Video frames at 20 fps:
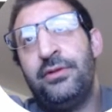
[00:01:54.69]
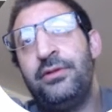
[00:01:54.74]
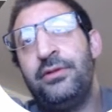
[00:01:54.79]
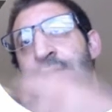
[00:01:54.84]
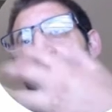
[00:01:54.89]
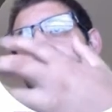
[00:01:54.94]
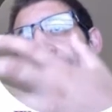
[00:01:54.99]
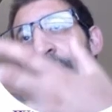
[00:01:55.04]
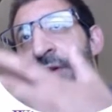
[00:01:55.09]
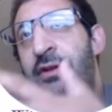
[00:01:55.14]

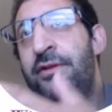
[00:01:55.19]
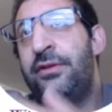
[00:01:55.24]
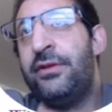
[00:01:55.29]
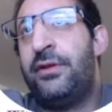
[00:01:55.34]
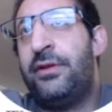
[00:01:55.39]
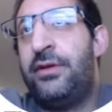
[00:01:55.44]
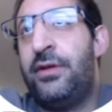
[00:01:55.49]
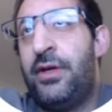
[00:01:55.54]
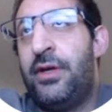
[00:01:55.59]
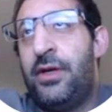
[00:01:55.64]

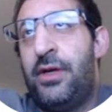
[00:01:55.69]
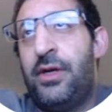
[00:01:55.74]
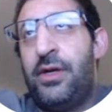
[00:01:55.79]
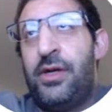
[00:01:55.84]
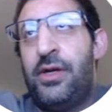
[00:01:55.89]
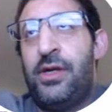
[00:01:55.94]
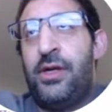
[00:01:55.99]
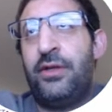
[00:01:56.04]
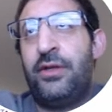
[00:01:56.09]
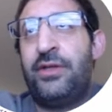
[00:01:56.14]
different
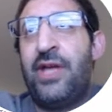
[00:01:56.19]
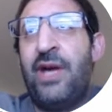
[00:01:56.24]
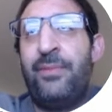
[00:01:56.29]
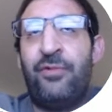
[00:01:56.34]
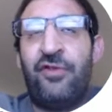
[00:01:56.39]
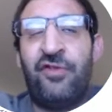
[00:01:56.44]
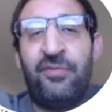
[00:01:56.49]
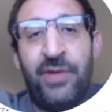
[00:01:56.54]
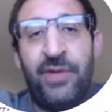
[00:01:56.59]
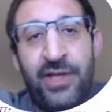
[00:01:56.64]
type
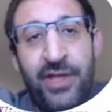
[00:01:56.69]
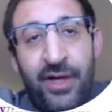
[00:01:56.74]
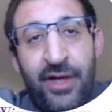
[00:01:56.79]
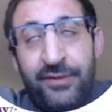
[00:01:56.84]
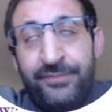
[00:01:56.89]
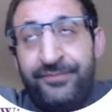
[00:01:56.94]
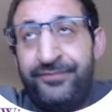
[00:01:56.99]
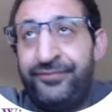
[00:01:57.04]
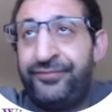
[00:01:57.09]
of media,